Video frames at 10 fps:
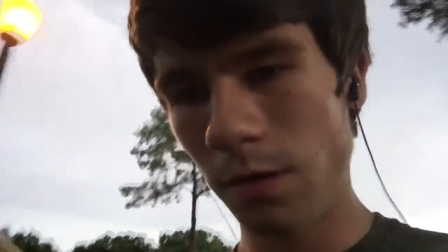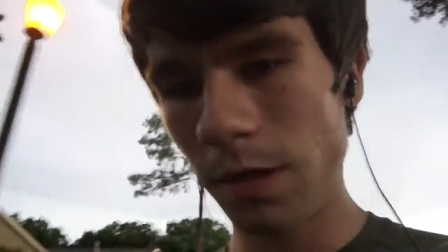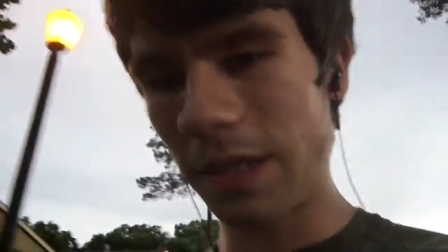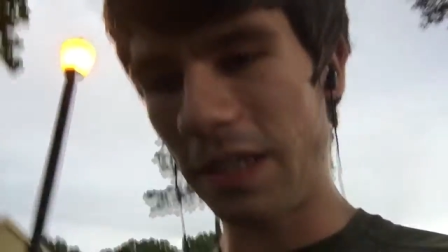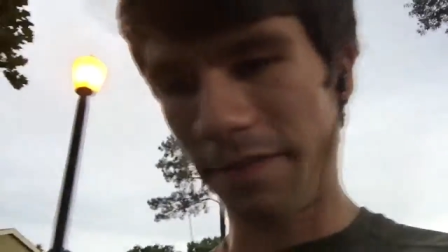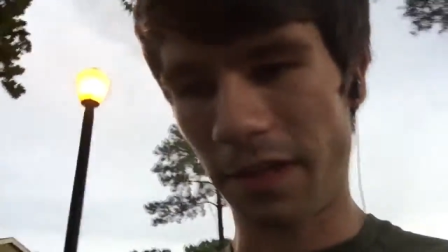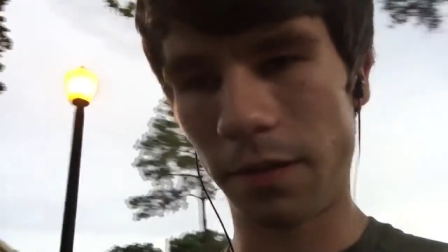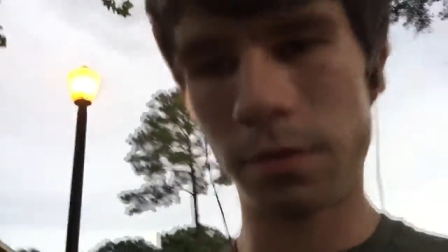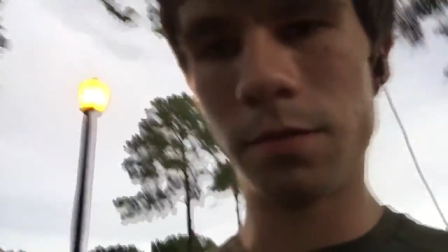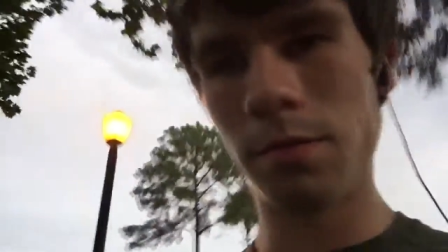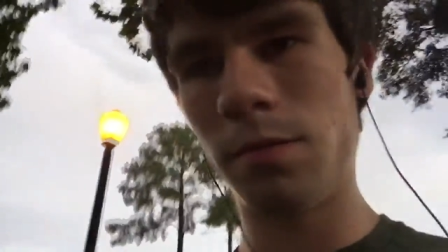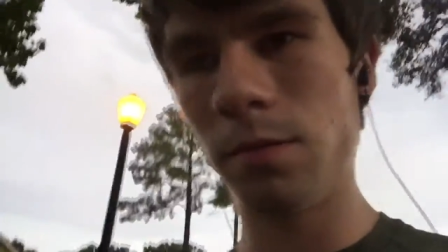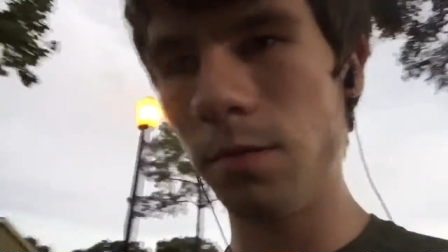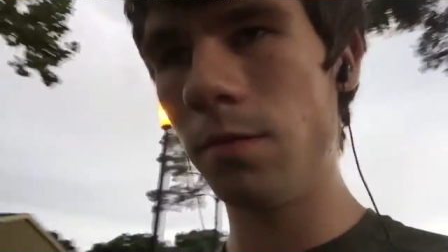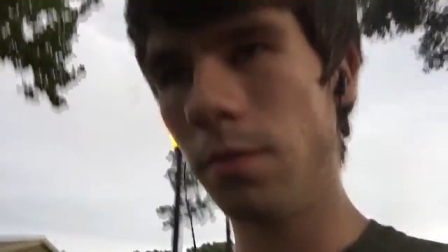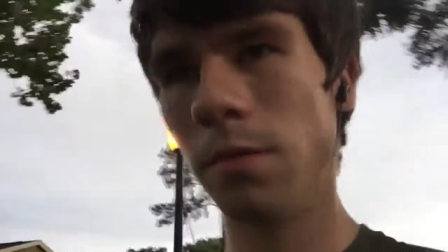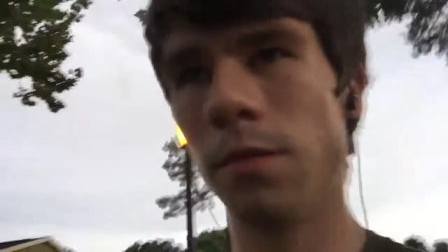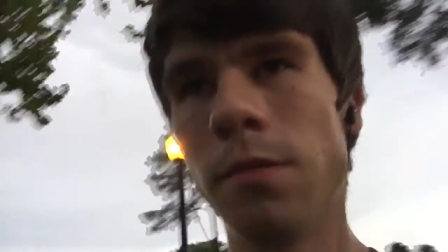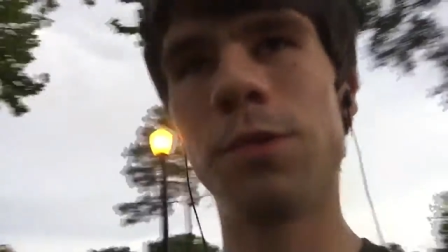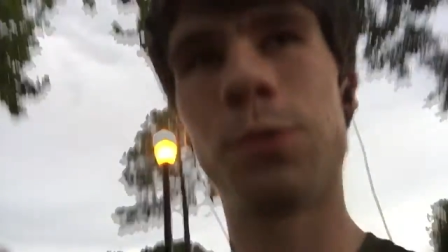an Eevee,
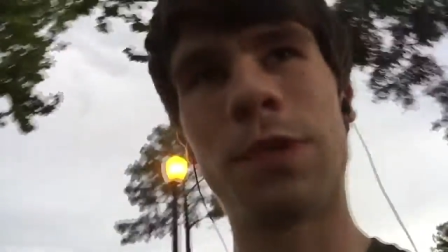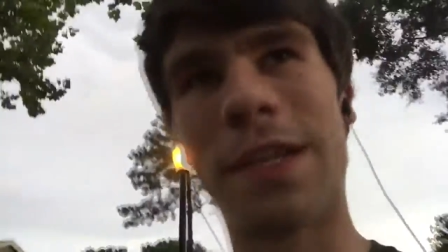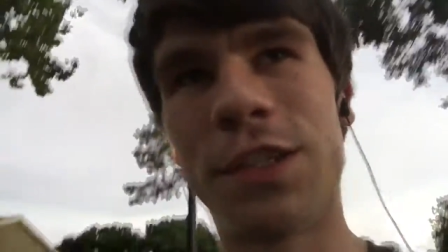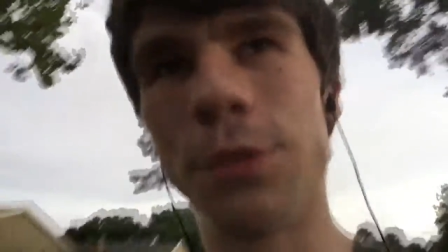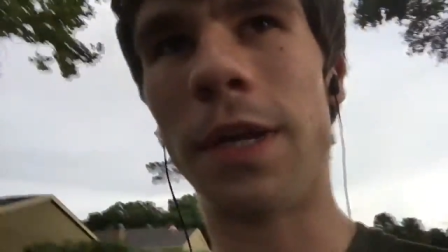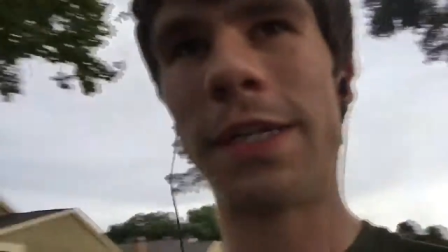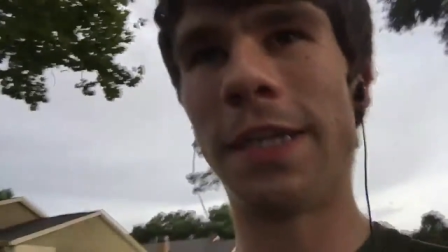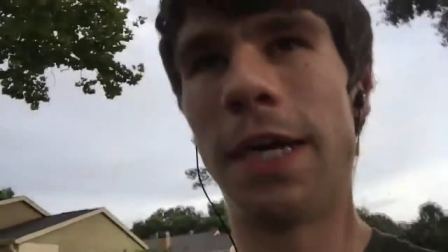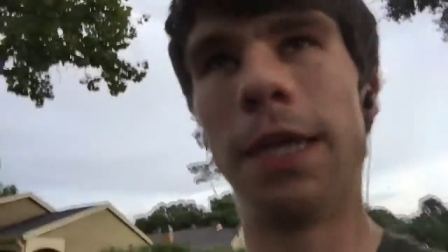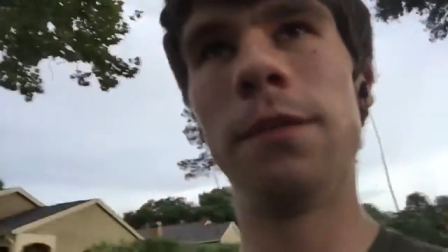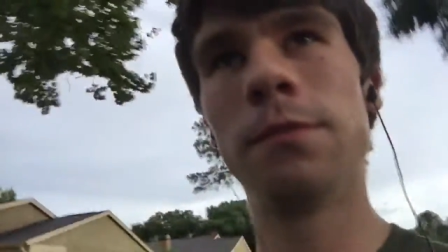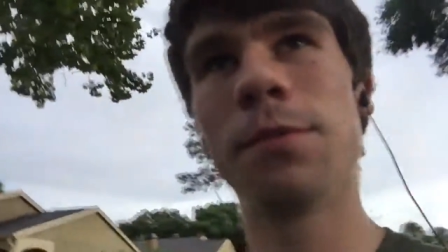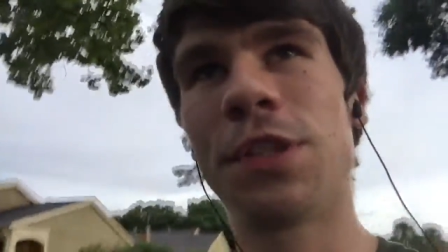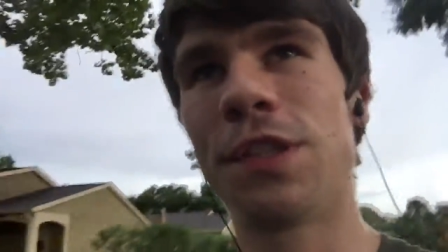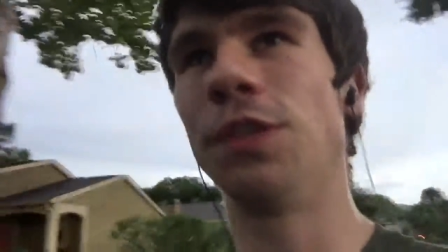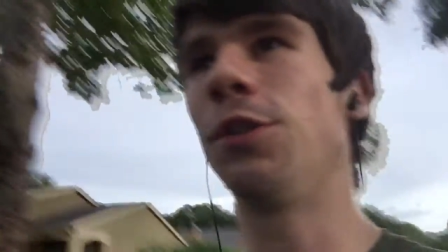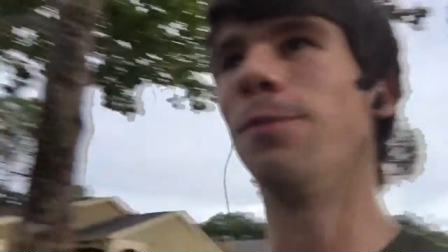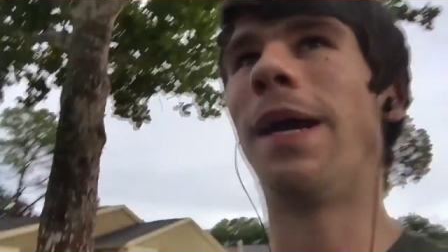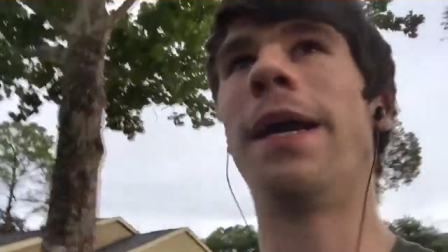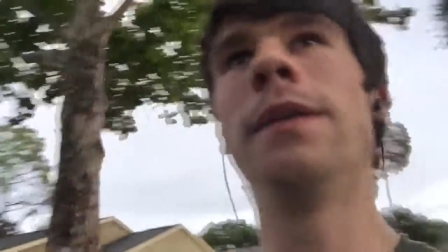which was at 2.99, which isn't too
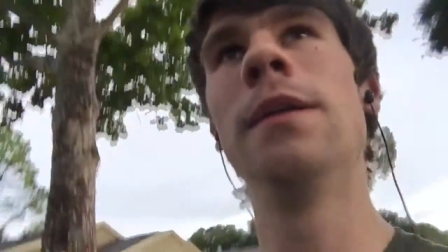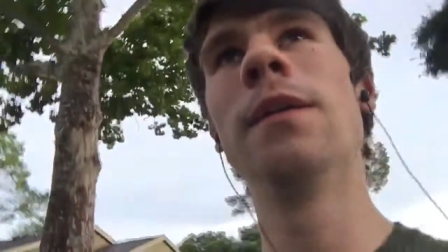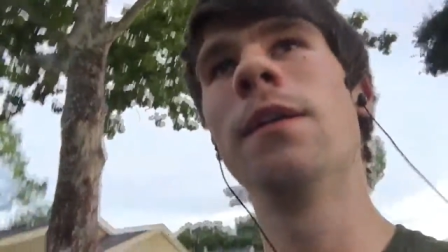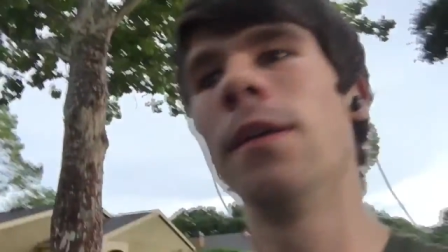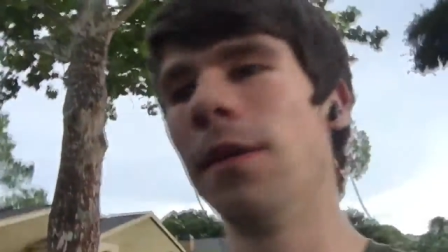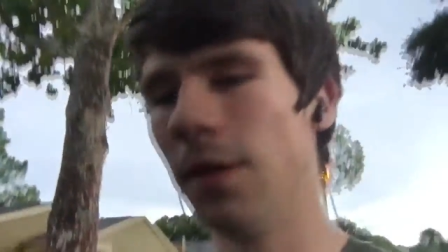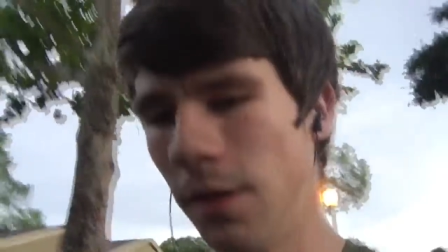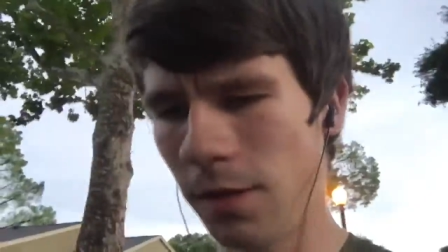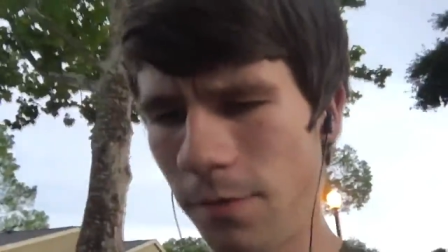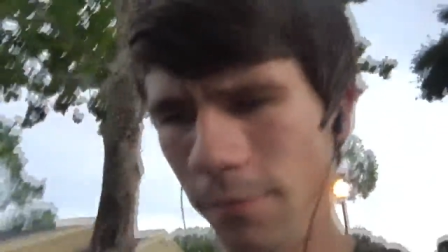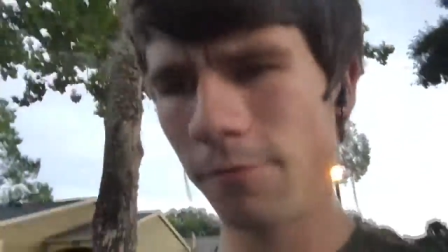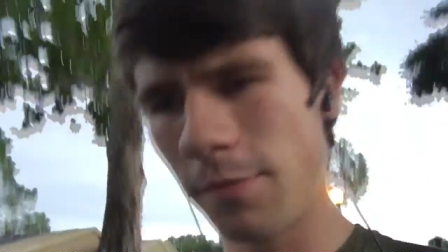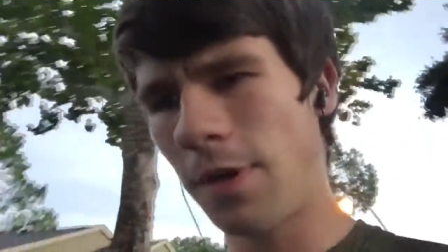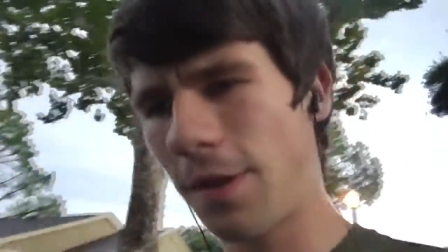bad. And